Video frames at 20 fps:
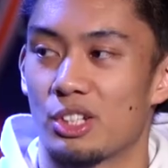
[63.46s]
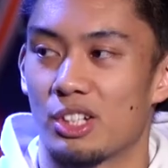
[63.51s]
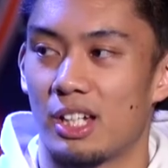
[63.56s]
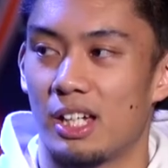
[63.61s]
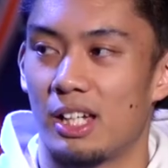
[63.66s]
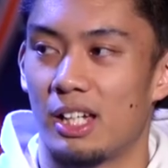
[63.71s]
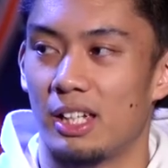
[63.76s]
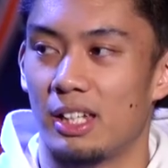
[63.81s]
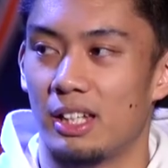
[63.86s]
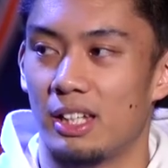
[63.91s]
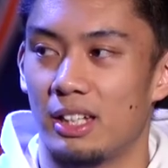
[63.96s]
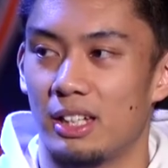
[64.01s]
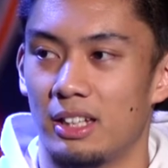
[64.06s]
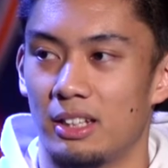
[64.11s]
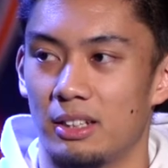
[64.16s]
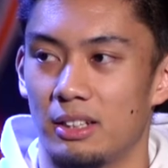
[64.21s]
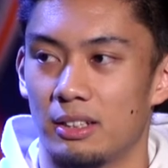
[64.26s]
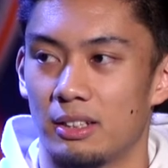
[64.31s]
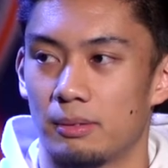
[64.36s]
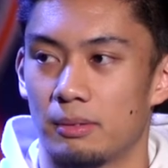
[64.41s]
shot and
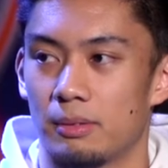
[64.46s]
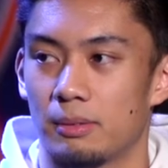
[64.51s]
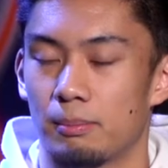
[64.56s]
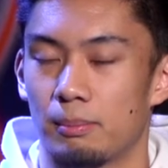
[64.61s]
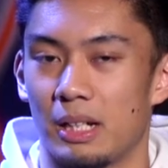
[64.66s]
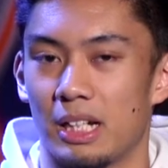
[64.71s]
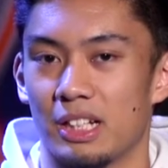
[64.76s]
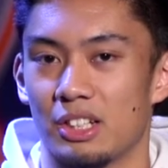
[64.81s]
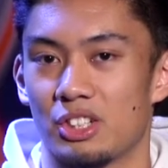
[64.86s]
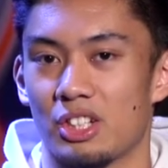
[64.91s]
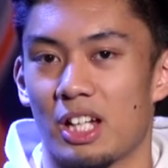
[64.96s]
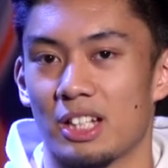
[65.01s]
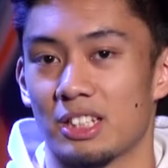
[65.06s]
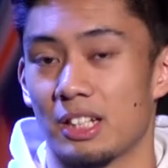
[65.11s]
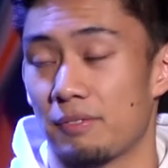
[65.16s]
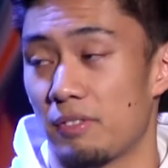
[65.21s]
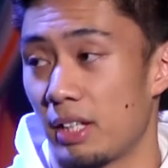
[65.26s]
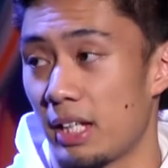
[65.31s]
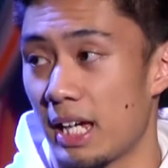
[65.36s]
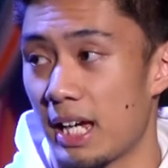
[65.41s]
mm-hmm. my shots
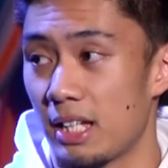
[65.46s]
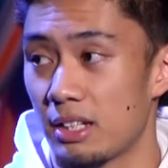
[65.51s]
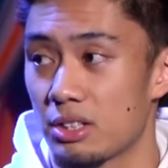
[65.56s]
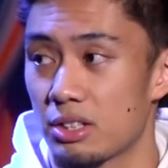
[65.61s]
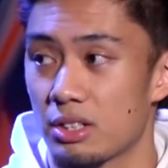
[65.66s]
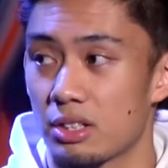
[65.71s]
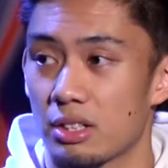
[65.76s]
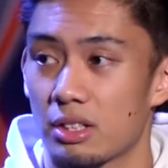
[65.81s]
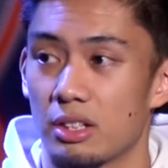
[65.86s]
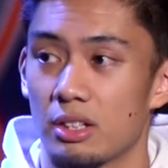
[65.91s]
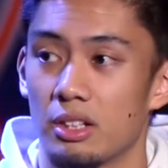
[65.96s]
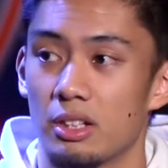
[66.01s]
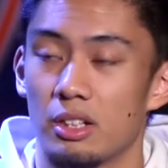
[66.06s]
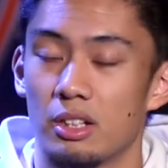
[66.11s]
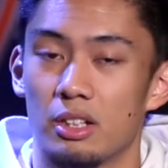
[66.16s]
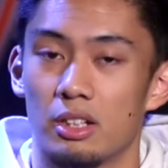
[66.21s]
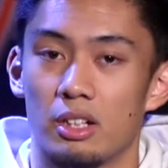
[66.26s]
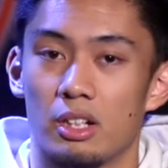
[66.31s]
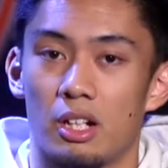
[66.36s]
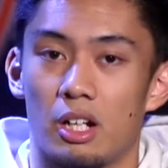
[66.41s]
off the catch
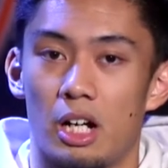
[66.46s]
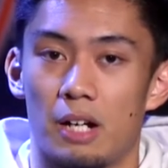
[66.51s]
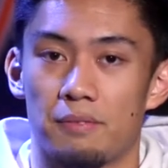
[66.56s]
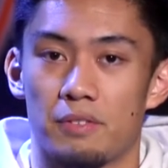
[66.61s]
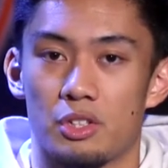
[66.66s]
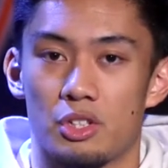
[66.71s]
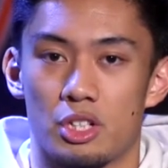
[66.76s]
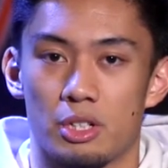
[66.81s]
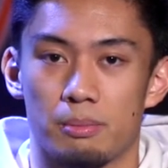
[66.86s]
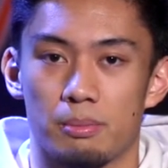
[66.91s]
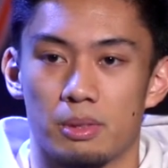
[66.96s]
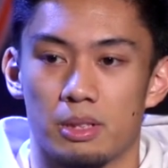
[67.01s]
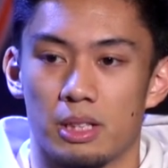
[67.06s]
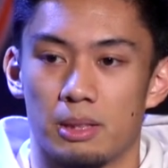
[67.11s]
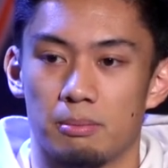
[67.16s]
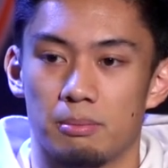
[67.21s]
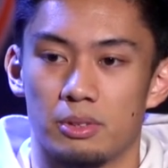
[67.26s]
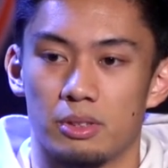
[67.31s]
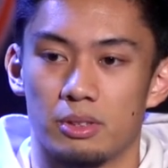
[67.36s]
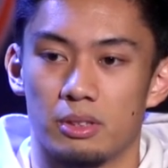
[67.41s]
off the dribble,
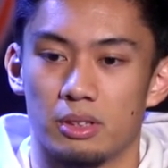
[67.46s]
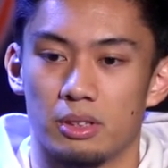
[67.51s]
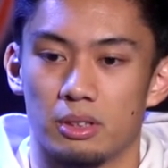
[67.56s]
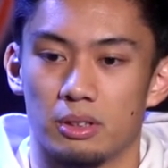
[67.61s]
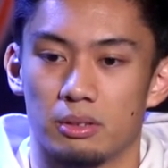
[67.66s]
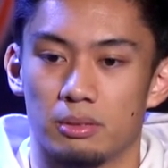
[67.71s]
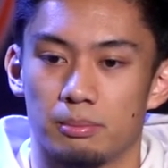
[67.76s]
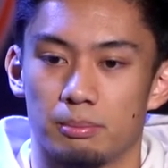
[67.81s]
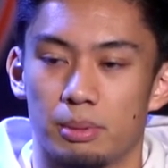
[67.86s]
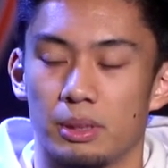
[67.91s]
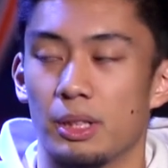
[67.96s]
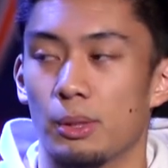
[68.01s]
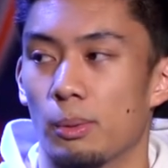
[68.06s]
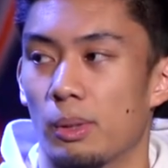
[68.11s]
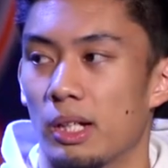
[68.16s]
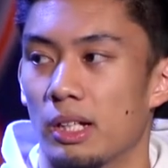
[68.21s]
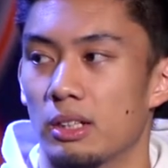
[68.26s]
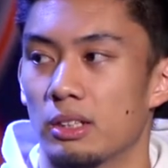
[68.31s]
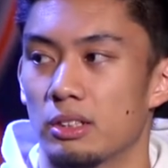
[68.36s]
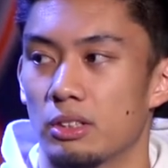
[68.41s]
I'm doing pretty
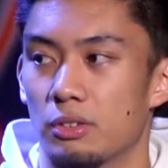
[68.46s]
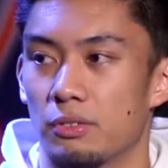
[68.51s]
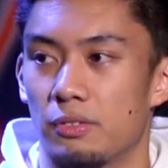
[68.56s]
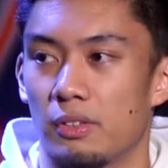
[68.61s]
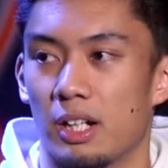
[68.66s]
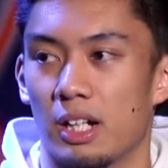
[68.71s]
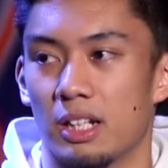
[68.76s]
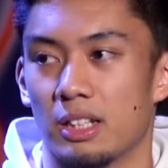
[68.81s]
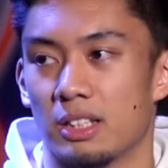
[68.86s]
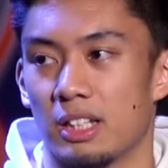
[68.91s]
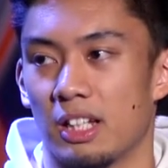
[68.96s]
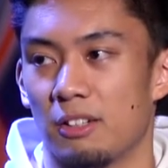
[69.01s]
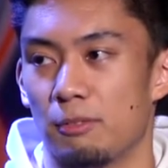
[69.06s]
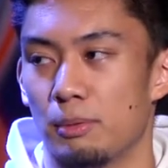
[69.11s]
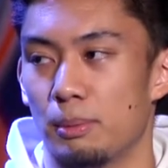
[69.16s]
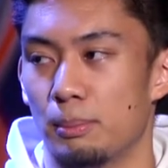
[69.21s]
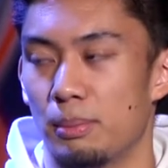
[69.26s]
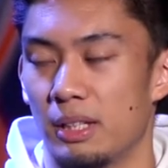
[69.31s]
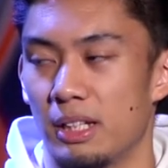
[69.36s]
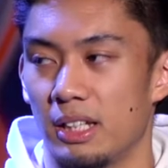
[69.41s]
well so far. It's how I've
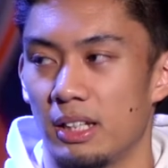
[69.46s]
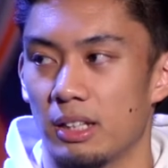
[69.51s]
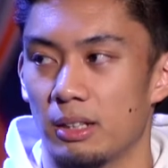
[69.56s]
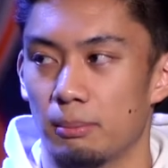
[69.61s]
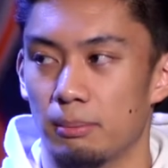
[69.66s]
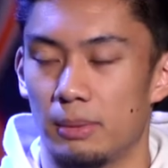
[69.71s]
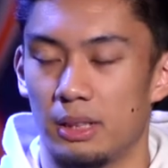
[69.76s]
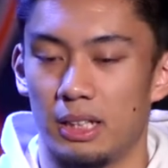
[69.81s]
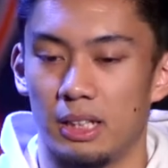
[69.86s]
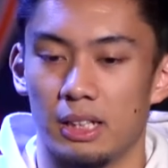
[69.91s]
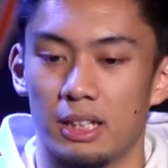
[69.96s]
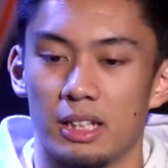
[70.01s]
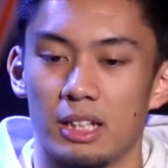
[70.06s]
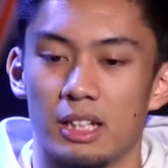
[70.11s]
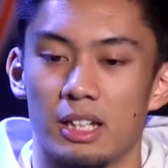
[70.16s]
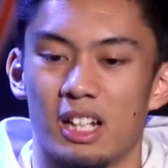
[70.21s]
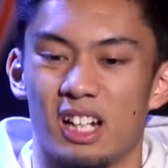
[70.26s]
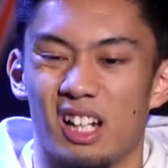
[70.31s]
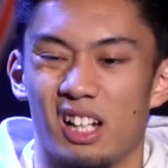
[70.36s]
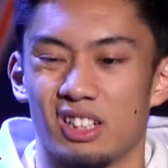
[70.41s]
been playing. But
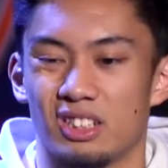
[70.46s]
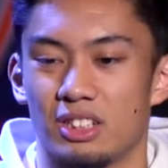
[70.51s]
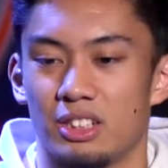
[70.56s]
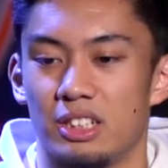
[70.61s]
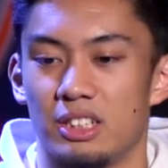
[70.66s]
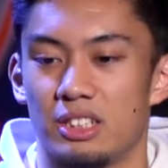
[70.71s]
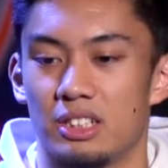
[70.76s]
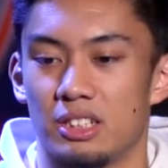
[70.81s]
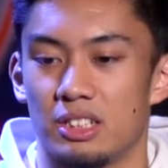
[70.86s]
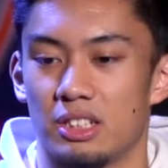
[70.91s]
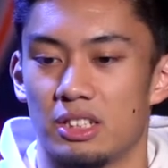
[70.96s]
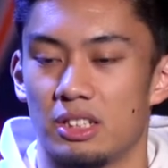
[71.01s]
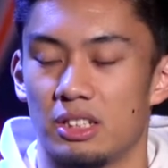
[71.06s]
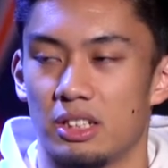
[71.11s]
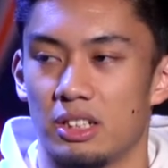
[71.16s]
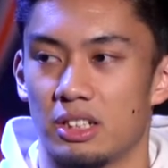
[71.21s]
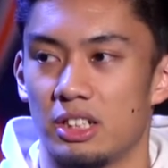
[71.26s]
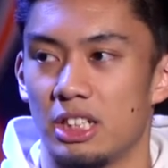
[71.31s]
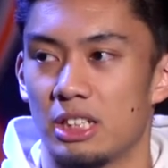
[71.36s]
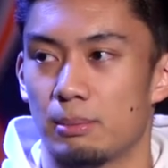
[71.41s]
mm-hmm. I also need to just
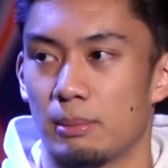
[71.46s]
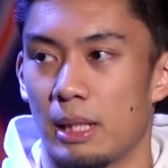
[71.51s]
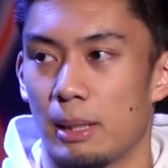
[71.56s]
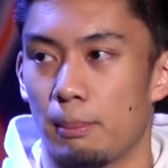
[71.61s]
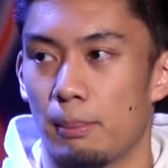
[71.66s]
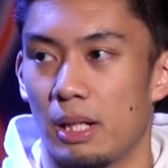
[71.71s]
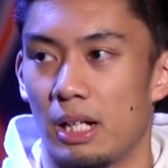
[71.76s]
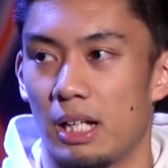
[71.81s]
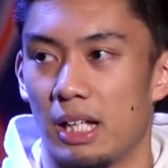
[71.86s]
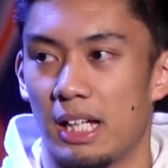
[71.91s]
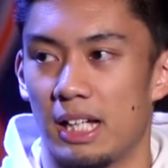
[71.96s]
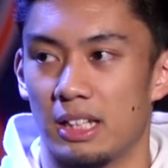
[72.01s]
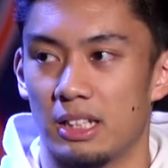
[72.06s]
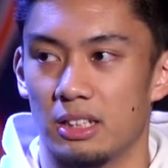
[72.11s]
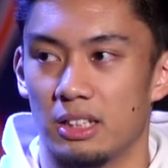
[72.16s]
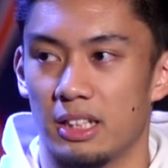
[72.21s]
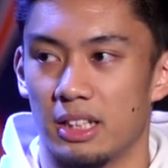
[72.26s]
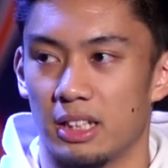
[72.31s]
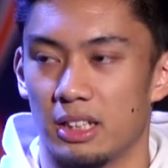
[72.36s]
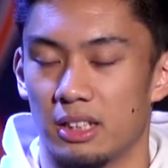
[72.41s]
increase my ball
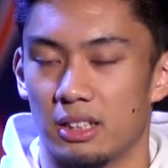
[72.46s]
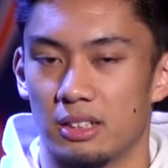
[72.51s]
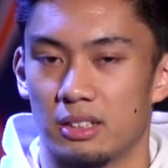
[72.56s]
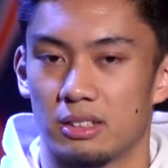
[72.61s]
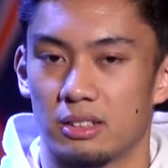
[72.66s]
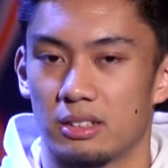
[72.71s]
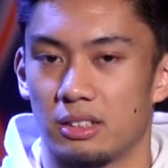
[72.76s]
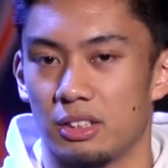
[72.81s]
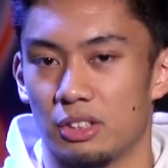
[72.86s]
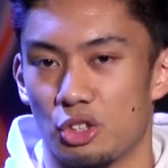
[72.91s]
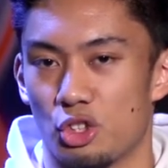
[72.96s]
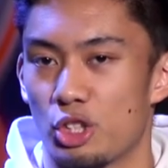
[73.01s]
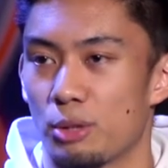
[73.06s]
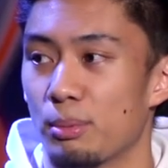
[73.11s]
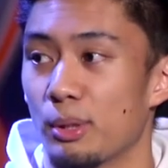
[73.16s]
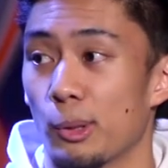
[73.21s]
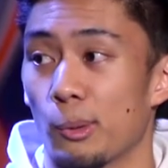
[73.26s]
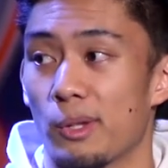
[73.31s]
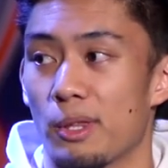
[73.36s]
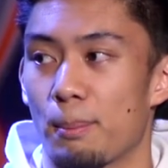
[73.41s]
handling and uh,
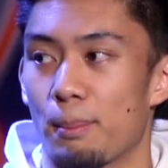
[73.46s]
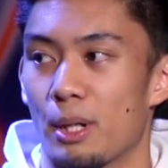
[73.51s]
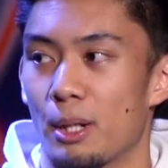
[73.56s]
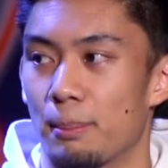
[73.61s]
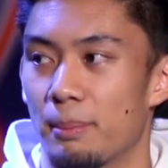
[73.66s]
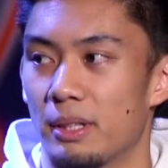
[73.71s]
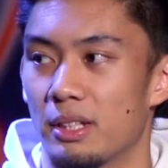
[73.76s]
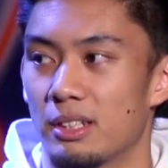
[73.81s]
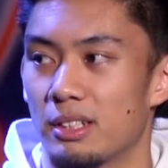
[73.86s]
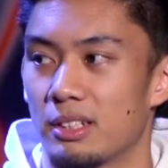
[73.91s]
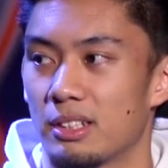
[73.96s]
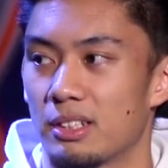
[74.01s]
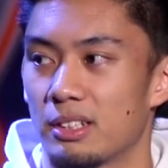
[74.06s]
dribbling with a purpose.